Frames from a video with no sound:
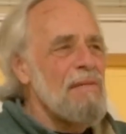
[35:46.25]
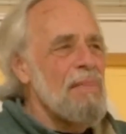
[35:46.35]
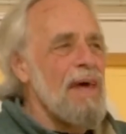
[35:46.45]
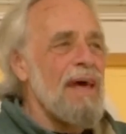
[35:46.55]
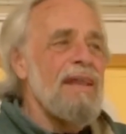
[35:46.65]

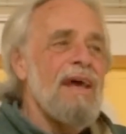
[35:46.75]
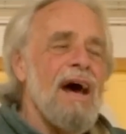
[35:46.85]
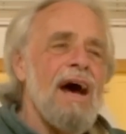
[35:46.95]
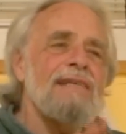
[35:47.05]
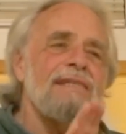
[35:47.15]
that
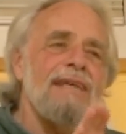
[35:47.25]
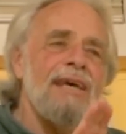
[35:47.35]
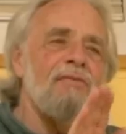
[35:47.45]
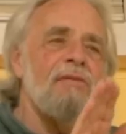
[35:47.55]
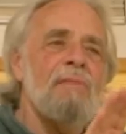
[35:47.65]
I
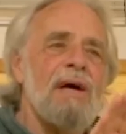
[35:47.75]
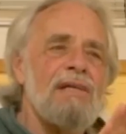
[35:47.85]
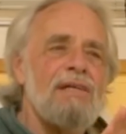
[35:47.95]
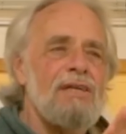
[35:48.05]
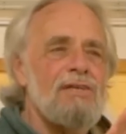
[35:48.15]
stayed with my
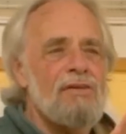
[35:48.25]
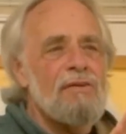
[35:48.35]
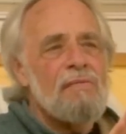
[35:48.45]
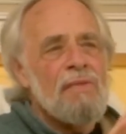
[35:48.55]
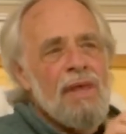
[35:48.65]

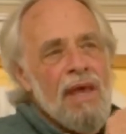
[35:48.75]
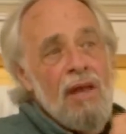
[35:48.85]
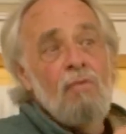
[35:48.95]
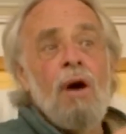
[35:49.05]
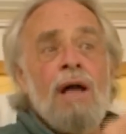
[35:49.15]
teacher
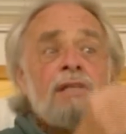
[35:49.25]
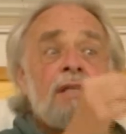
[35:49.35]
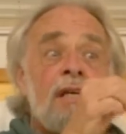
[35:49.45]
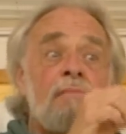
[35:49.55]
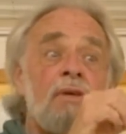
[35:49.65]
and
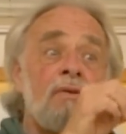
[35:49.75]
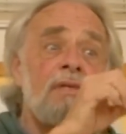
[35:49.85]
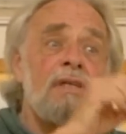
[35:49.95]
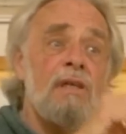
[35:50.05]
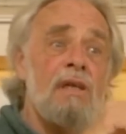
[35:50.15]
watched him
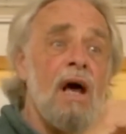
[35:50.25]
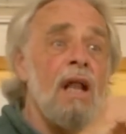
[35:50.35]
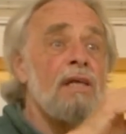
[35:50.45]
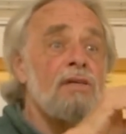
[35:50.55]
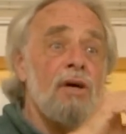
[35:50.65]
using the
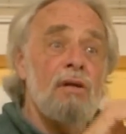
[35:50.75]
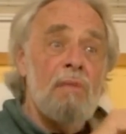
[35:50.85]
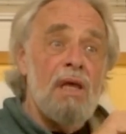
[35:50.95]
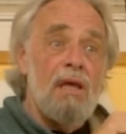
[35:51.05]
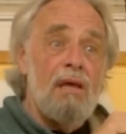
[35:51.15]
knowledge on
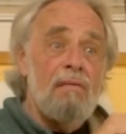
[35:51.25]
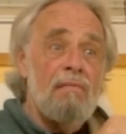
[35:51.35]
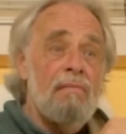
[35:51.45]
me